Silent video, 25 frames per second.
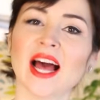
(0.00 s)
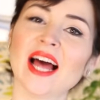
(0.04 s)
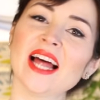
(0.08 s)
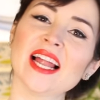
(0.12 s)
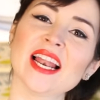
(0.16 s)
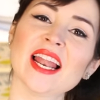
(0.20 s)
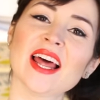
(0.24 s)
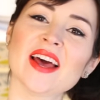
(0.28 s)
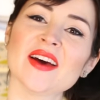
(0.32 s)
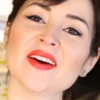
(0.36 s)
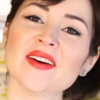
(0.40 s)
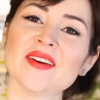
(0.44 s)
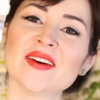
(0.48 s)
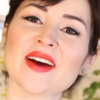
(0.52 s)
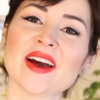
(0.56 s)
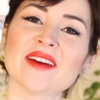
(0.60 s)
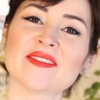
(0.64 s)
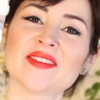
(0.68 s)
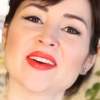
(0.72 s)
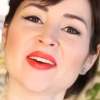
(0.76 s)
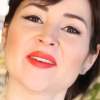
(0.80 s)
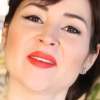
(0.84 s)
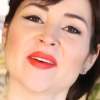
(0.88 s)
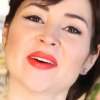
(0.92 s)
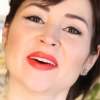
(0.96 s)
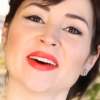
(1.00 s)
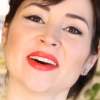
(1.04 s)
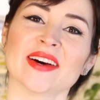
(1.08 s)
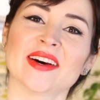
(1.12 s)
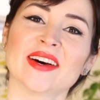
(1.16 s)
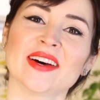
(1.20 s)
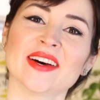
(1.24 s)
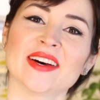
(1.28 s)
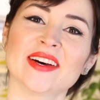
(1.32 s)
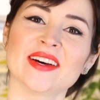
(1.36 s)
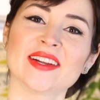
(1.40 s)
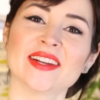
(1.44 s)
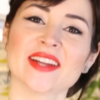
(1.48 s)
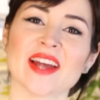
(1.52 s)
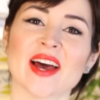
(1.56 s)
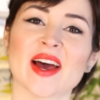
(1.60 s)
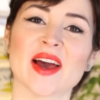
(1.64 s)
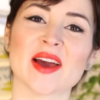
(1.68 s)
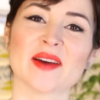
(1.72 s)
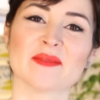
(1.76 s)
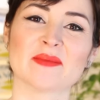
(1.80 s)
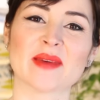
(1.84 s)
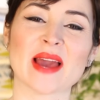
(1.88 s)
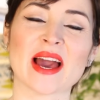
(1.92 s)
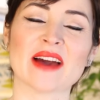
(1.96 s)
Hello everyone,
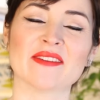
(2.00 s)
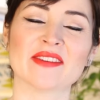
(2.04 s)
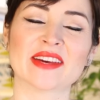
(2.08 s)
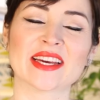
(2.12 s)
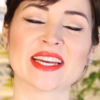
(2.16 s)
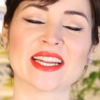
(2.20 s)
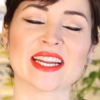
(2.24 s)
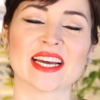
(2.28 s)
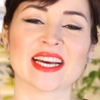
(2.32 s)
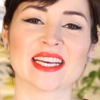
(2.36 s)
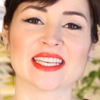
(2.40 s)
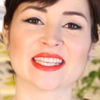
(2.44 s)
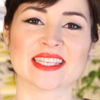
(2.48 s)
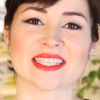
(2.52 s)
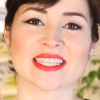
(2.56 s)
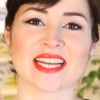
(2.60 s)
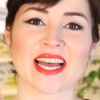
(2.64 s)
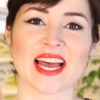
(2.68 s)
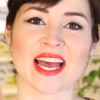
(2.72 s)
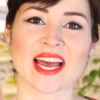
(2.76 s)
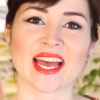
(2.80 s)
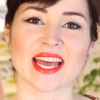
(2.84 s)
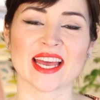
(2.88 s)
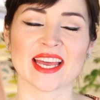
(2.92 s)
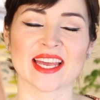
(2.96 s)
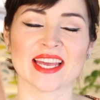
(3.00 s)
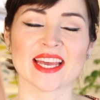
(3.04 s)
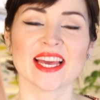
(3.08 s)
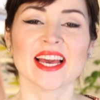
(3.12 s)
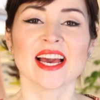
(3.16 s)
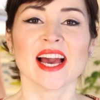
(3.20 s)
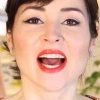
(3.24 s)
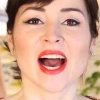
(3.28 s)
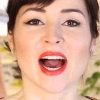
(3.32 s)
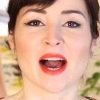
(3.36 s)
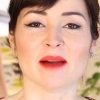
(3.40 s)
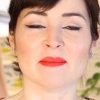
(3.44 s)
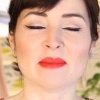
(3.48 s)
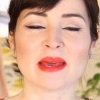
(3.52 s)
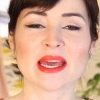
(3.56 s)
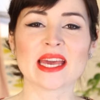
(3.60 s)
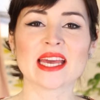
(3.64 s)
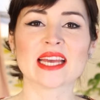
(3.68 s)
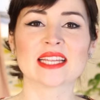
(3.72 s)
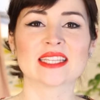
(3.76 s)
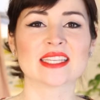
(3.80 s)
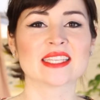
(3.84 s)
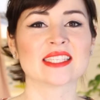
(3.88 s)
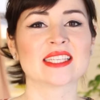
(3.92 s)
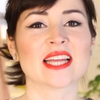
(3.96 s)
I hope you're having a nice day. I'm
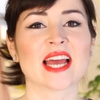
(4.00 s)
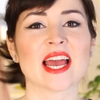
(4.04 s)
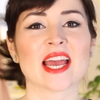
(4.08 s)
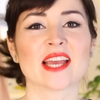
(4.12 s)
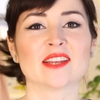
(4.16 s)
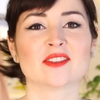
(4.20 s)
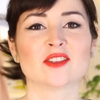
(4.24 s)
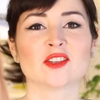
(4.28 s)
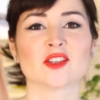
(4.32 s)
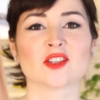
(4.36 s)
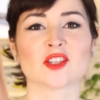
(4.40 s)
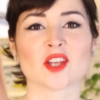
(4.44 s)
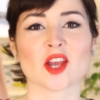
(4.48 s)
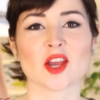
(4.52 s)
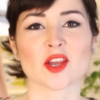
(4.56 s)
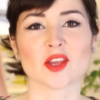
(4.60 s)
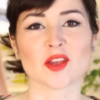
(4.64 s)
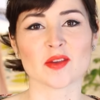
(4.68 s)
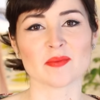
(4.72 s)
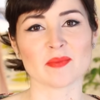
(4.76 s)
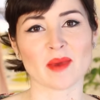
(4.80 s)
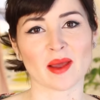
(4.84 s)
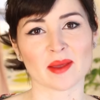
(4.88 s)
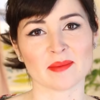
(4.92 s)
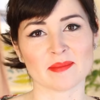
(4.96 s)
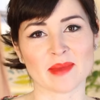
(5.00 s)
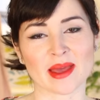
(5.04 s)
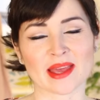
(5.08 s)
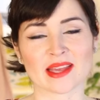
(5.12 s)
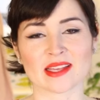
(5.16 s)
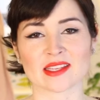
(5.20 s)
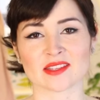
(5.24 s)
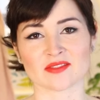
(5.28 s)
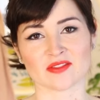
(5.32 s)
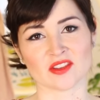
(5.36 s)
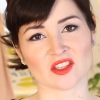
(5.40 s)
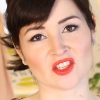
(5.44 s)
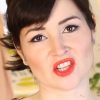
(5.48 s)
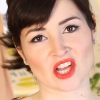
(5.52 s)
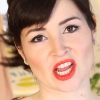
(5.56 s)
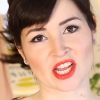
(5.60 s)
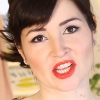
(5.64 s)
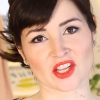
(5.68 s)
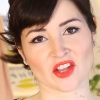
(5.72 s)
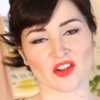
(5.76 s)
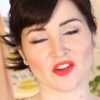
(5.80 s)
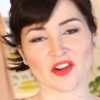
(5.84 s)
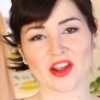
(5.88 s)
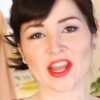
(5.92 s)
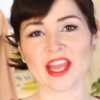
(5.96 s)
here today to show you my makes for
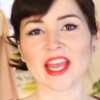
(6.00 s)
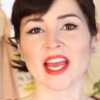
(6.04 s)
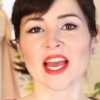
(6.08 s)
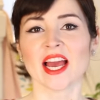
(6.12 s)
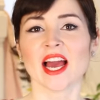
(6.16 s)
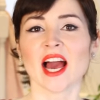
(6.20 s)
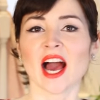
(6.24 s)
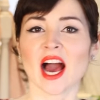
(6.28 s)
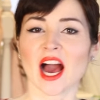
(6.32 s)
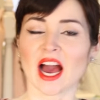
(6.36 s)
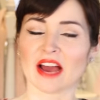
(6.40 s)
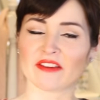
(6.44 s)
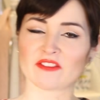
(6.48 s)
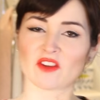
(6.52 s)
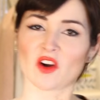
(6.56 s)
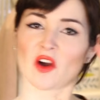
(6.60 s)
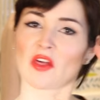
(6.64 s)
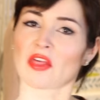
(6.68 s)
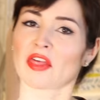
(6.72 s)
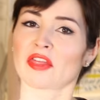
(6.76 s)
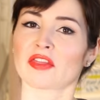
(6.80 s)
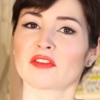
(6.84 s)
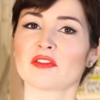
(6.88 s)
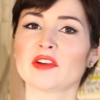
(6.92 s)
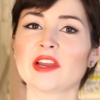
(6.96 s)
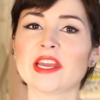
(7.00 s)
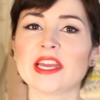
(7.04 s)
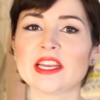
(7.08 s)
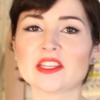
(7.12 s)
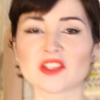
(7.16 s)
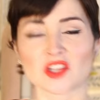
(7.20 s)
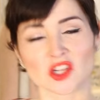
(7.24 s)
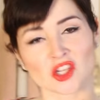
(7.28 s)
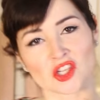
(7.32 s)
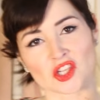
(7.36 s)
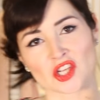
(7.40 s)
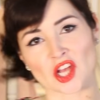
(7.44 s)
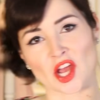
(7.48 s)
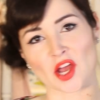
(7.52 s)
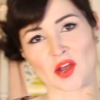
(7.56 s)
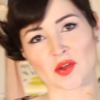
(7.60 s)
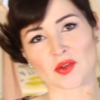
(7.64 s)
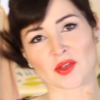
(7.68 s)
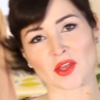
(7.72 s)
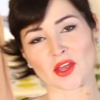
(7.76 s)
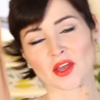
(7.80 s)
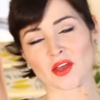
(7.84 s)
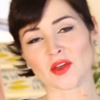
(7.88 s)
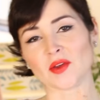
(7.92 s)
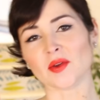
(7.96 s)
January. I've got three to show
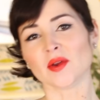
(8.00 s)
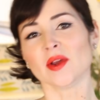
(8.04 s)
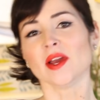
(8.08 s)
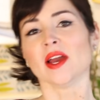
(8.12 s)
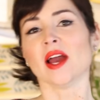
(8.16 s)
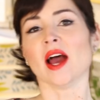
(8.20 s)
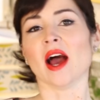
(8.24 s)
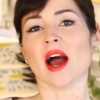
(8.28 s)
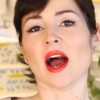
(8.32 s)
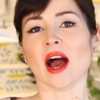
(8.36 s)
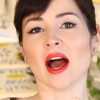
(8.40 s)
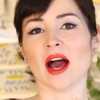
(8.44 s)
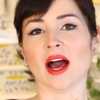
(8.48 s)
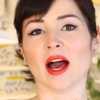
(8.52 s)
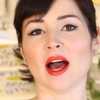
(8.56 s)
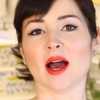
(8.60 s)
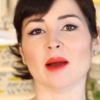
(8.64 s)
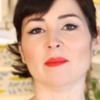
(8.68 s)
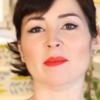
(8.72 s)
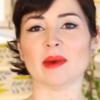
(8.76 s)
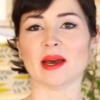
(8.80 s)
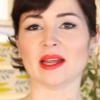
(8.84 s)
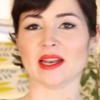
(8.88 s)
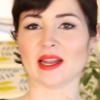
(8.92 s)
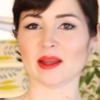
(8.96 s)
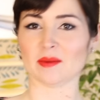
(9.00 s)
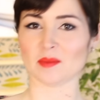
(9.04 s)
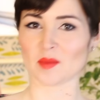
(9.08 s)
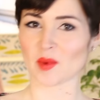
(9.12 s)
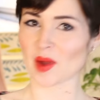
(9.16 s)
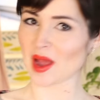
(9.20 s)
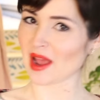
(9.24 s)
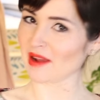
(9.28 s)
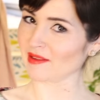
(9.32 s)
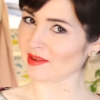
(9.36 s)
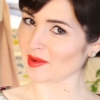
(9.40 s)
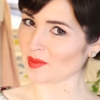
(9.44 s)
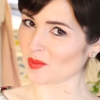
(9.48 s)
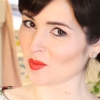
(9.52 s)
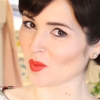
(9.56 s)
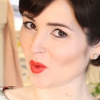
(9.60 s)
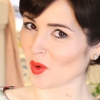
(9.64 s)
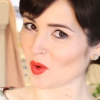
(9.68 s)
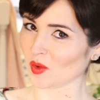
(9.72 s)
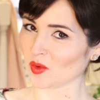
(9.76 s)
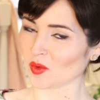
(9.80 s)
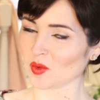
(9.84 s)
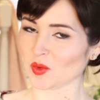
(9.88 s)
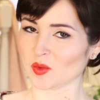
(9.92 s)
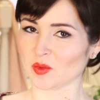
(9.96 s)
you and I'm wearing
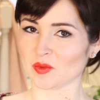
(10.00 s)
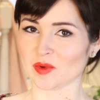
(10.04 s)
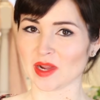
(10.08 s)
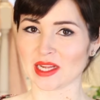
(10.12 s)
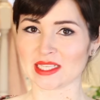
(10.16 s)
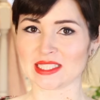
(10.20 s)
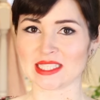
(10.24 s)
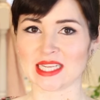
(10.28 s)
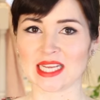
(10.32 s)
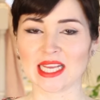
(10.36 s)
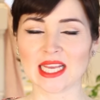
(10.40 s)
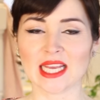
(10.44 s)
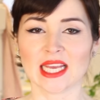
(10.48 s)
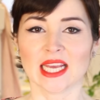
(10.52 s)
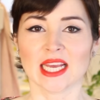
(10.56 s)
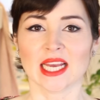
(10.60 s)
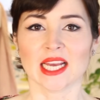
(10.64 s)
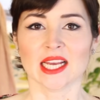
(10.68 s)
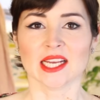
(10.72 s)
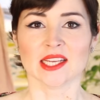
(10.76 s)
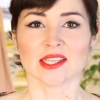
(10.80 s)
one already.